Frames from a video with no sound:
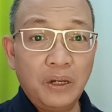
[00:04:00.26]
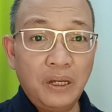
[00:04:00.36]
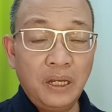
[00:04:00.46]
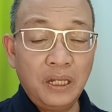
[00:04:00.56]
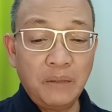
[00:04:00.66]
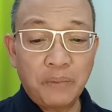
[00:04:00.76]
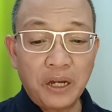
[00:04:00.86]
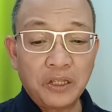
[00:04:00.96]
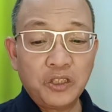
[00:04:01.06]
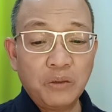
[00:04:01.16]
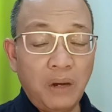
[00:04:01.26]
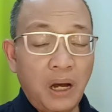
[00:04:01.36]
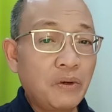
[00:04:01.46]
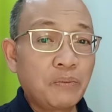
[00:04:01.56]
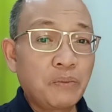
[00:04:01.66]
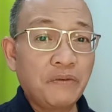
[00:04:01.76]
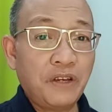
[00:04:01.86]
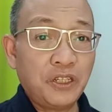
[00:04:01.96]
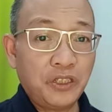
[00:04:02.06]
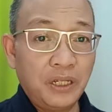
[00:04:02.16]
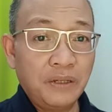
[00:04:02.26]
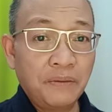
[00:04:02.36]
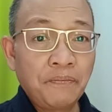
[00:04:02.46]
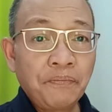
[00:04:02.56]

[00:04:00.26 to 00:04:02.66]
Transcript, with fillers: in the practice of our profession